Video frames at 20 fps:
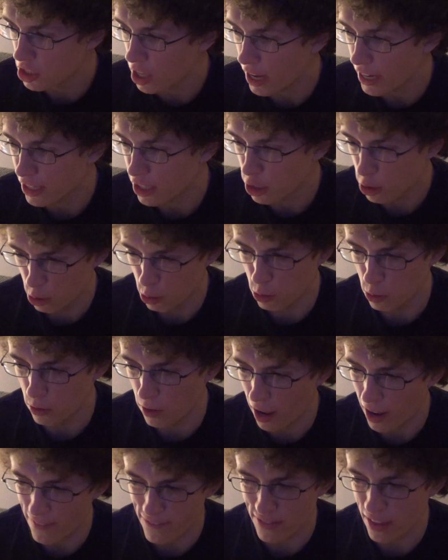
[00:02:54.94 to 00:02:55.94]
tycoon
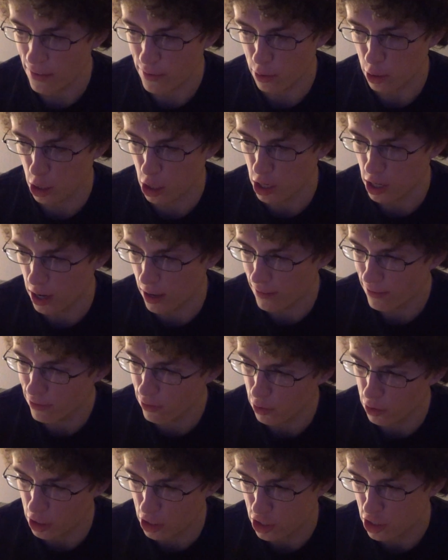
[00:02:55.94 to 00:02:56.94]
I've never heard of
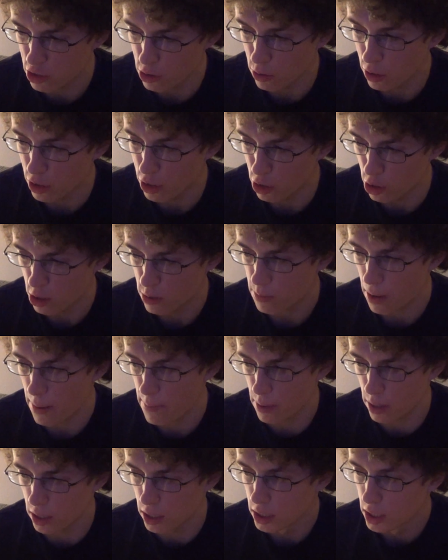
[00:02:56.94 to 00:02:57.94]
for the student
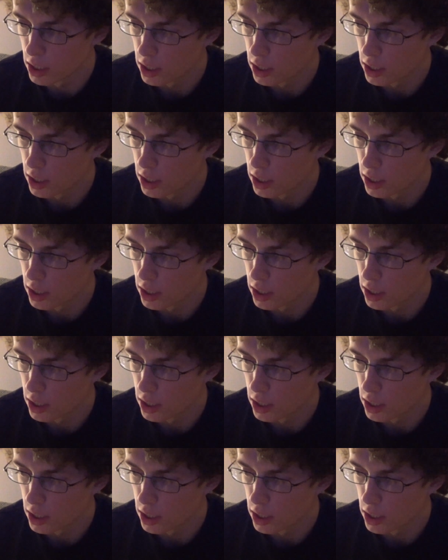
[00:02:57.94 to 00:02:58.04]
newspaper.